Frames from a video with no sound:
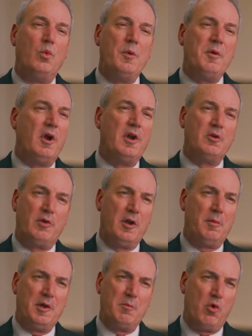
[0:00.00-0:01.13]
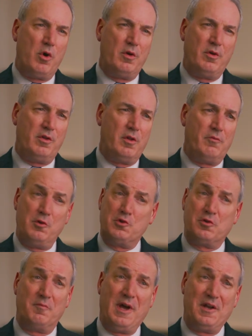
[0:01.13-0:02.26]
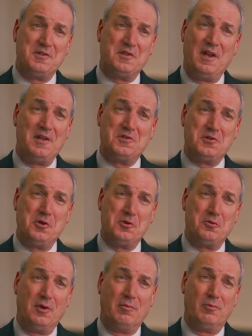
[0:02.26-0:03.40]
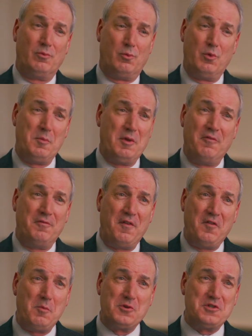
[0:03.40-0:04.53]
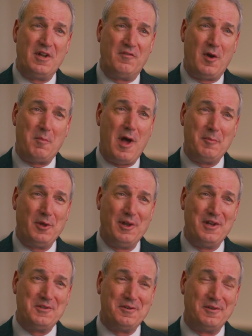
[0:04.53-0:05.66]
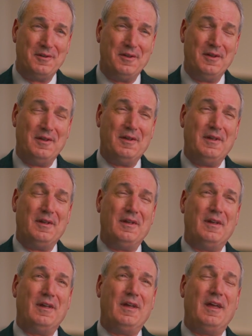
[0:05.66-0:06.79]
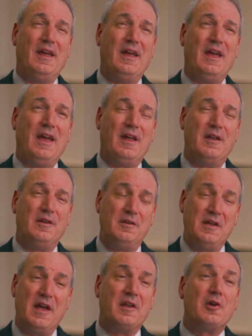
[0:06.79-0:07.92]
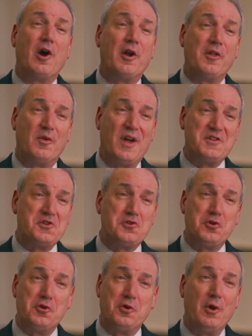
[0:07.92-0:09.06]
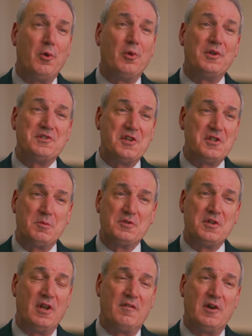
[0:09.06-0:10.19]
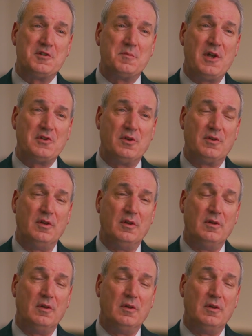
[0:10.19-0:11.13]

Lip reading: Women are incredibly important to the future of medicine and surgery. Women are 50% of our population, and yet in cardiothoracic surgery, only 6% of our specialty.